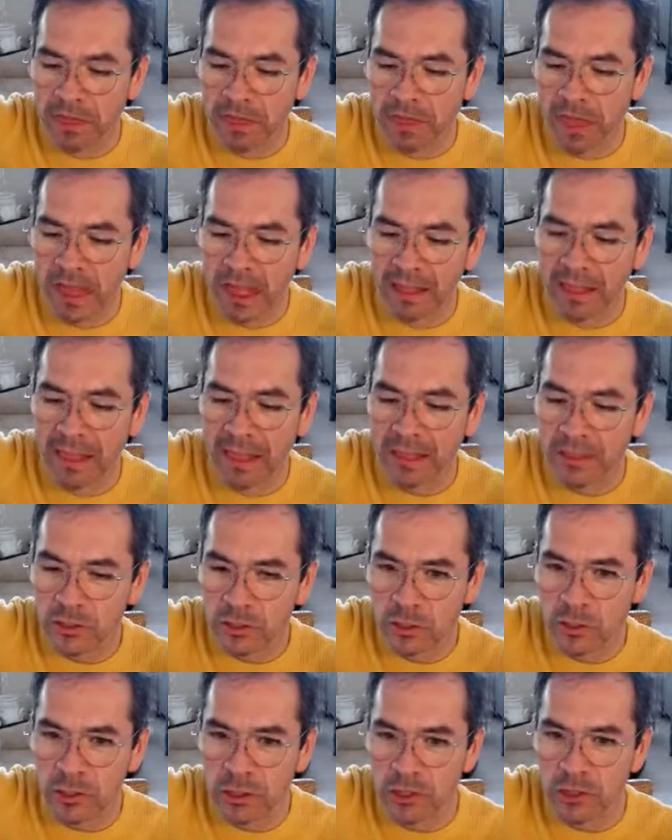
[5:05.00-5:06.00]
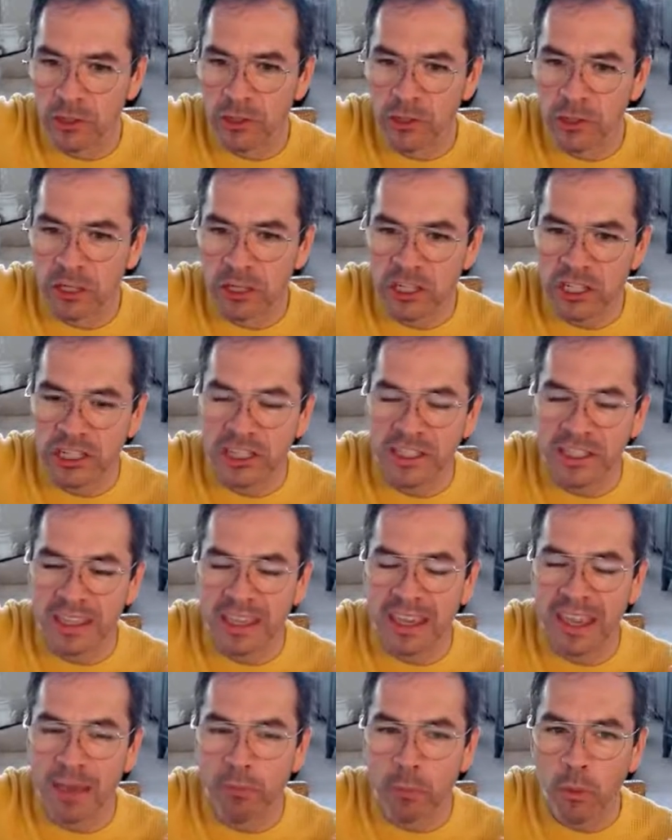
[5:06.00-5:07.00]
I think, like, dude, you should
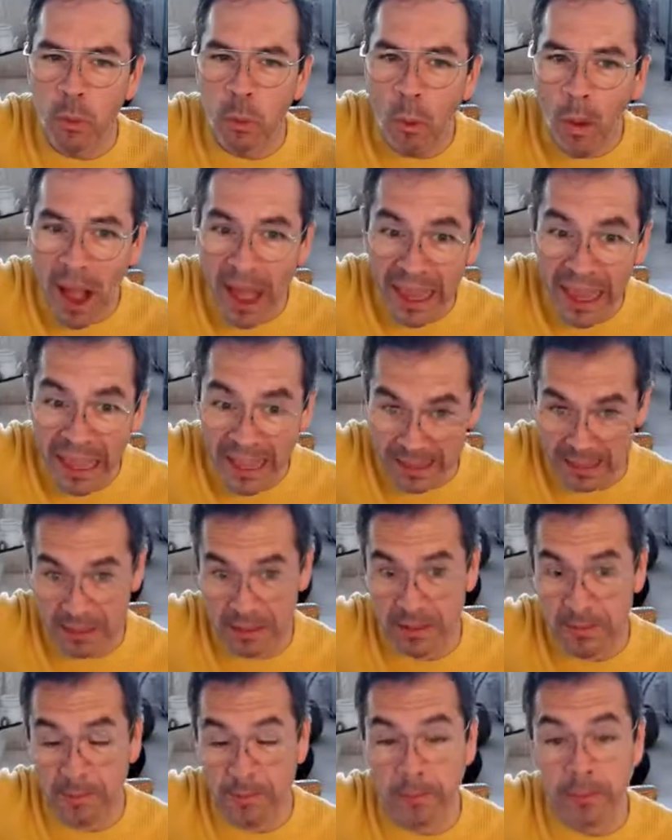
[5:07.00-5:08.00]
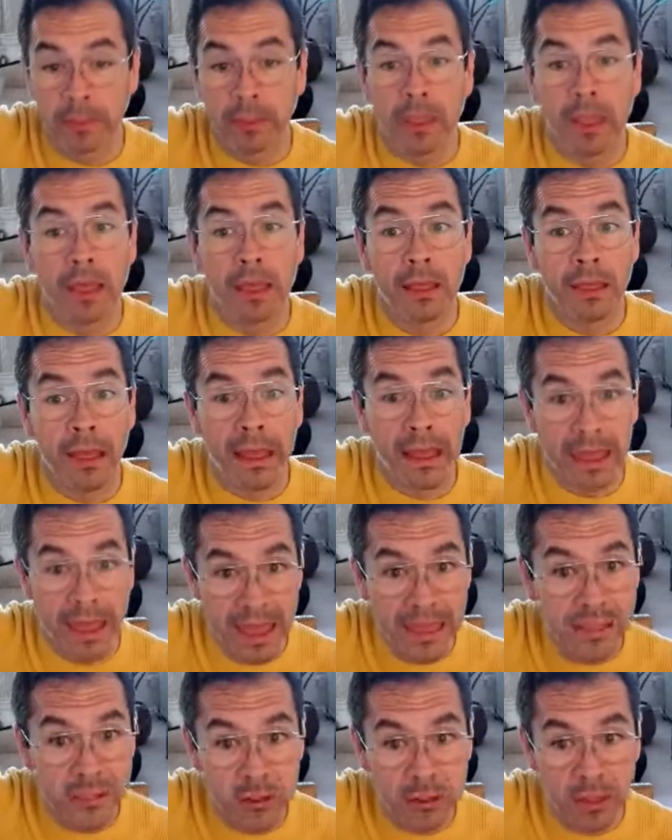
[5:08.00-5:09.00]
just keep quiet.
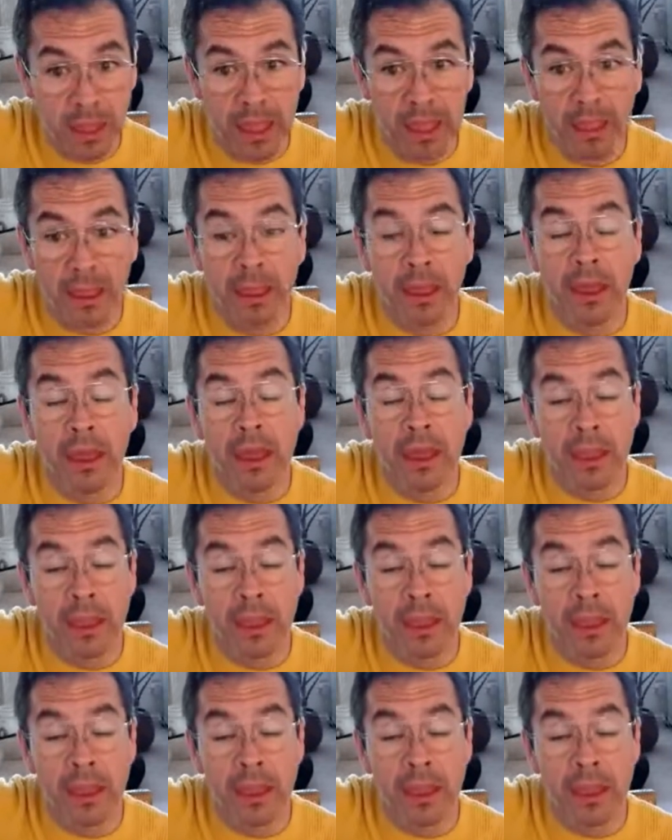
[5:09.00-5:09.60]
Like yesterday,